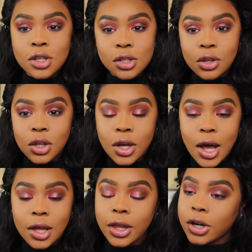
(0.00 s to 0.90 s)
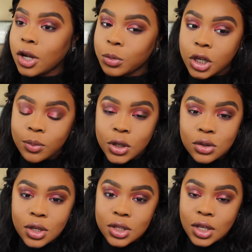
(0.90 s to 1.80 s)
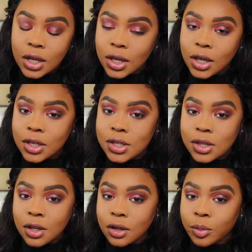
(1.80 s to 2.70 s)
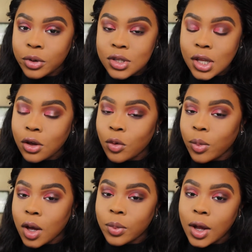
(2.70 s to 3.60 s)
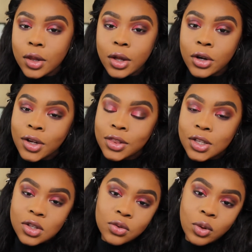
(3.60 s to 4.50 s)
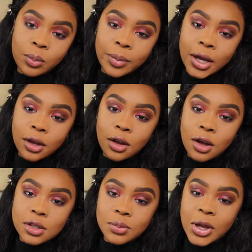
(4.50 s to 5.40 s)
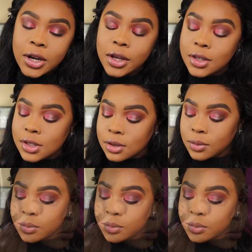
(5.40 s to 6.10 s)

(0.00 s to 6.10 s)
So the highlighter I'm going to be using today is the Prosecco Pop highlighter, and this is from BH Cosmetics.